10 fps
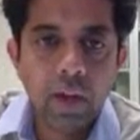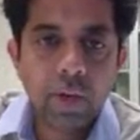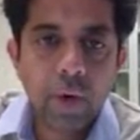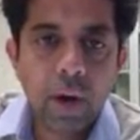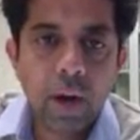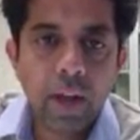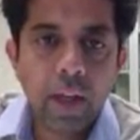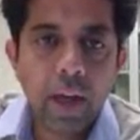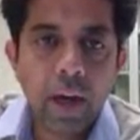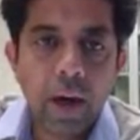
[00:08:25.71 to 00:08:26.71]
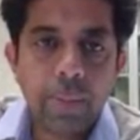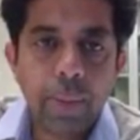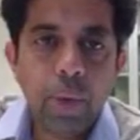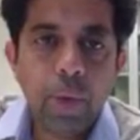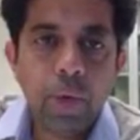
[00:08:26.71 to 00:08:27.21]
So our our
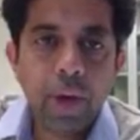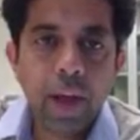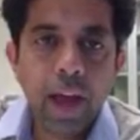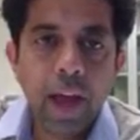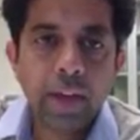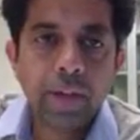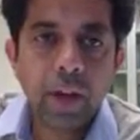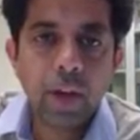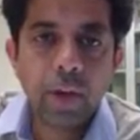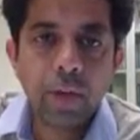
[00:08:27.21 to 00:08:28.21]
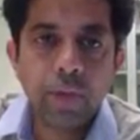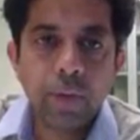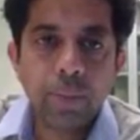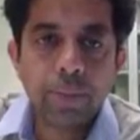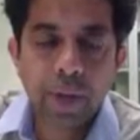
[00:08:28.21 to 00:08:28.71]
board has a lot of
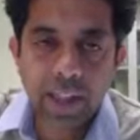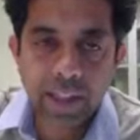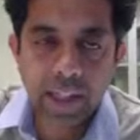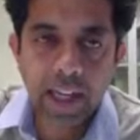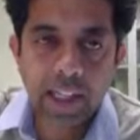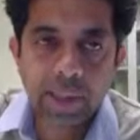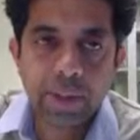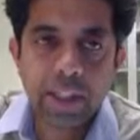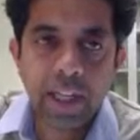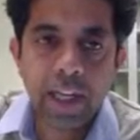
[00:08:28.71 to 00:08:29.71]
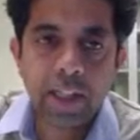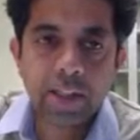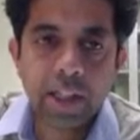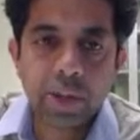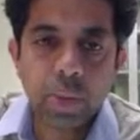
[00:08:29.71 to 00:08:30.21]
practical
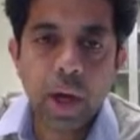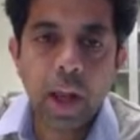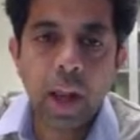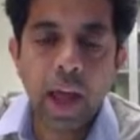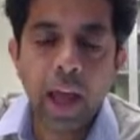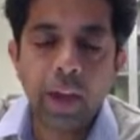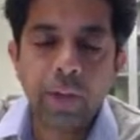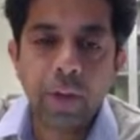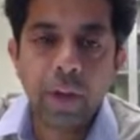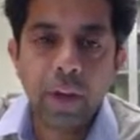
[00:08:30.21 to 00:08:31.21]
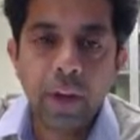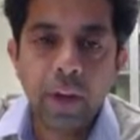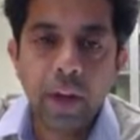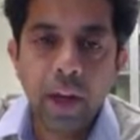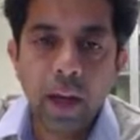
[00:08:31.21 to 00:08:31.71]
expertise as well as
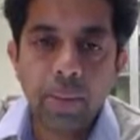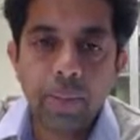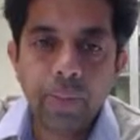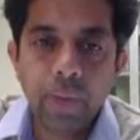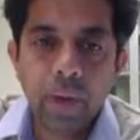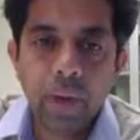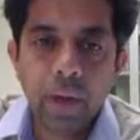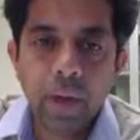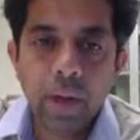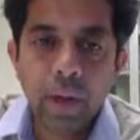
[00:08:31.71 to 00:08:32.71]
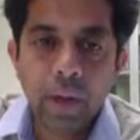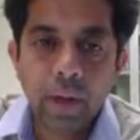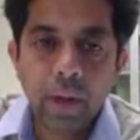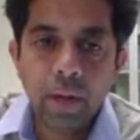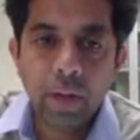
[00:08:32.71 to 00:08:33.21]
um,
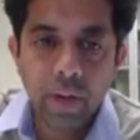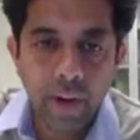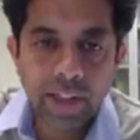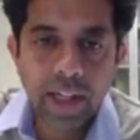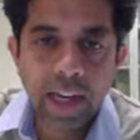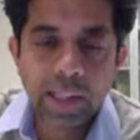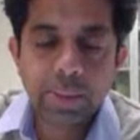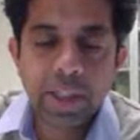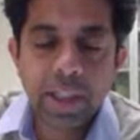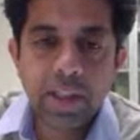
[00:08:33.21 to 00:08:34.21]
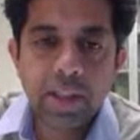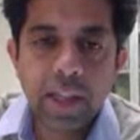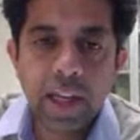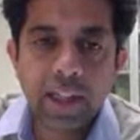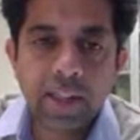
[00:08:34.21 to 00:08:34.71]
theoretical expertise,
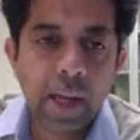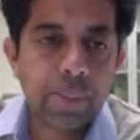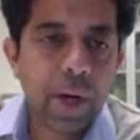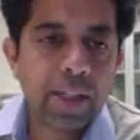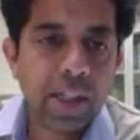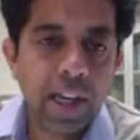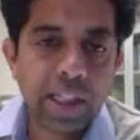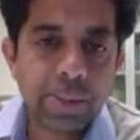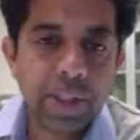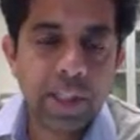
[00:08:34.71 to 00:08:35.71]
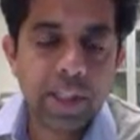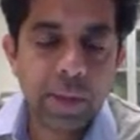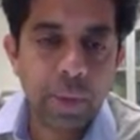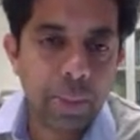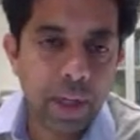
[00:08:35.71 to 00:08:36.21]
and it's that practical expertise
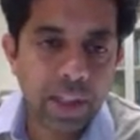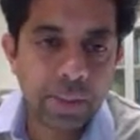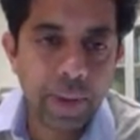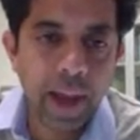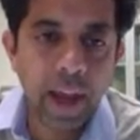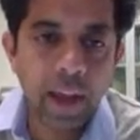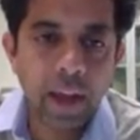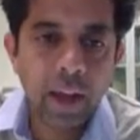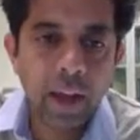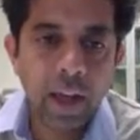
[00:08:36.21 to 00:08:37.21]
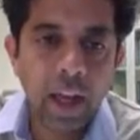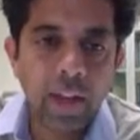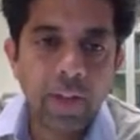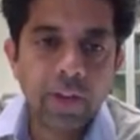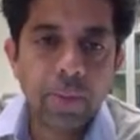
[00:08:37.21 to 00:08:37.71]
that we bring to bear
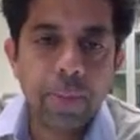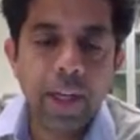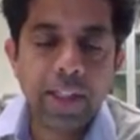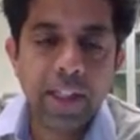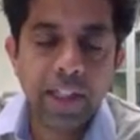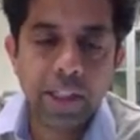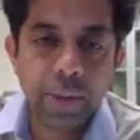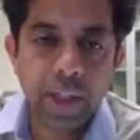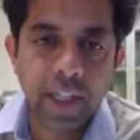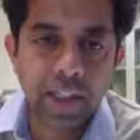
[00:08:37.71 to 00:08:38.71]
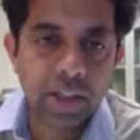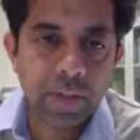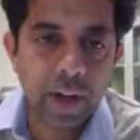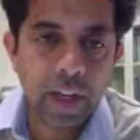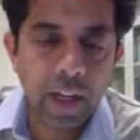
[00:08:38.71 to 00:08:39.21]
in this ability to
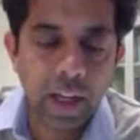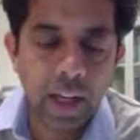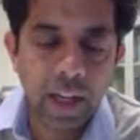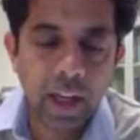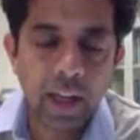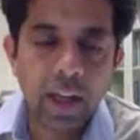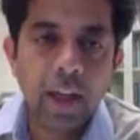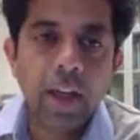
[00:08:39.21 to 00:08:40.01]
identify early